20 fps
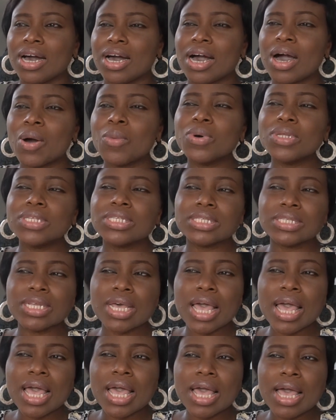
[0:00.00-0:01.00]
I would
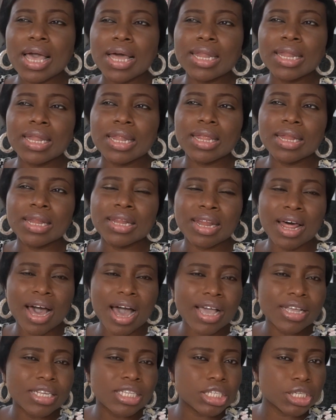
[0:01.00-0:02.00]
say,
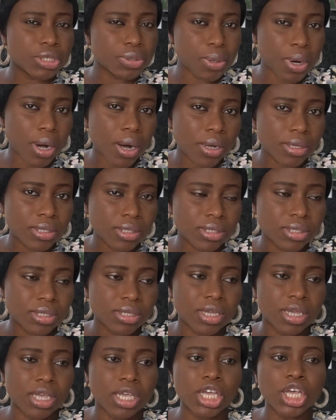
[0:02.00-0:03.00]
lied to us.
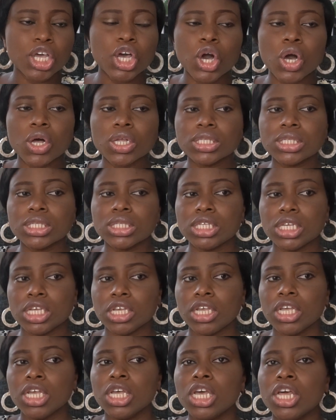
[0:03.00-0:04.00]
He got
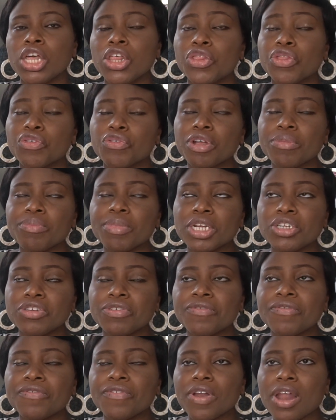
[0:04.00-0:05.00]
the
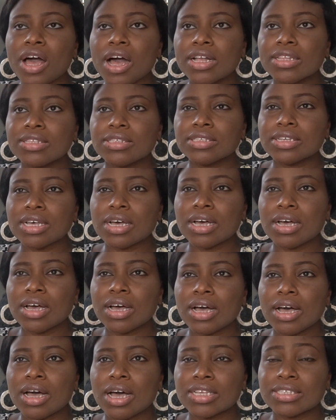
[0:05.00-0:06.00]
3-bedroom flat
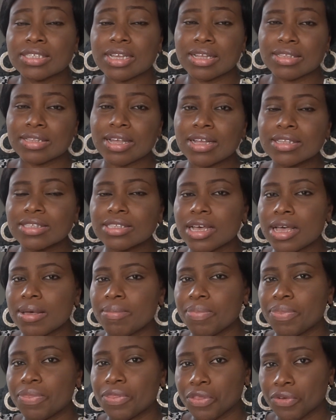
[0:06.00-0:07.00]
as at that
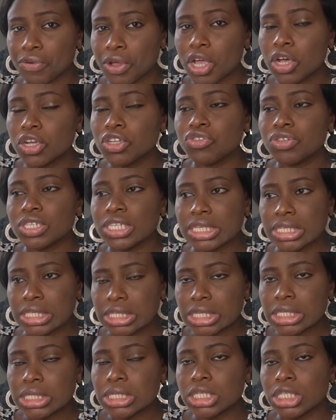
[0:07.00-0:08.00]
time
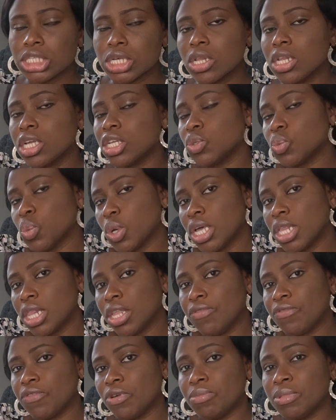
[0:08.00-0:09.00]
$360
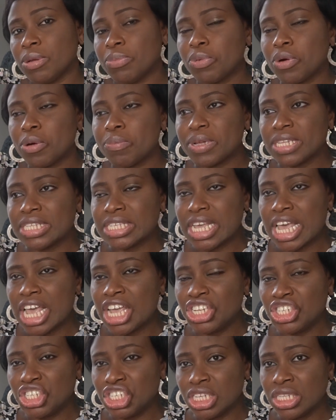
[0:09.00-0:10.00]
weekly from the property
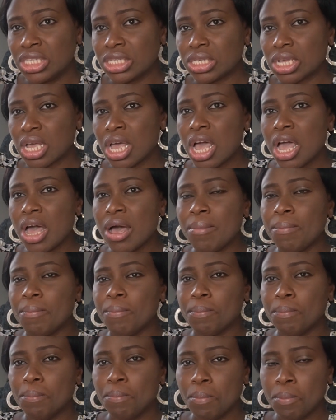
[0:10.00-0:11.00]
agent,
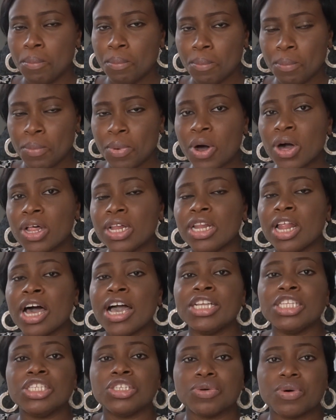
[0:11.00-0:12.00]
but
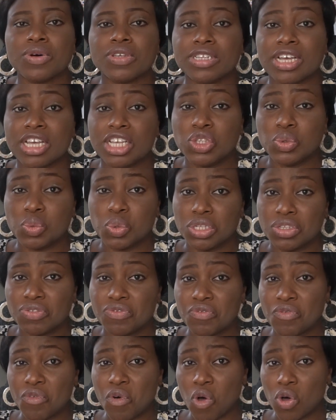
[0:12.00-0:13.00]
lied to us that it was
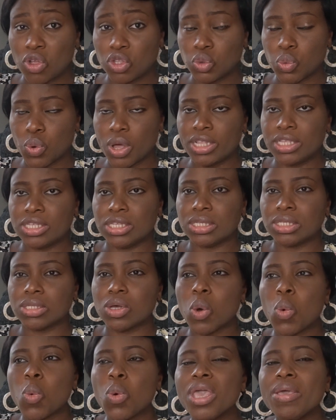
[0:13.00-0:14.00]
$420.
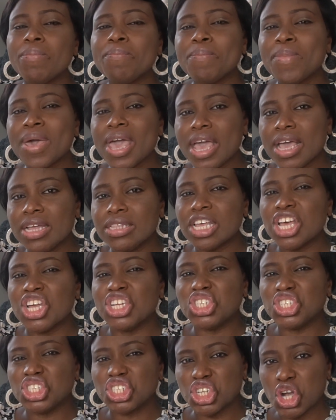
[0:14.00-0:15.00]
So we paid
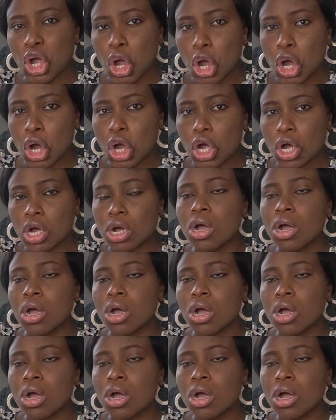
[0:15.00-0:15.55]
a chunk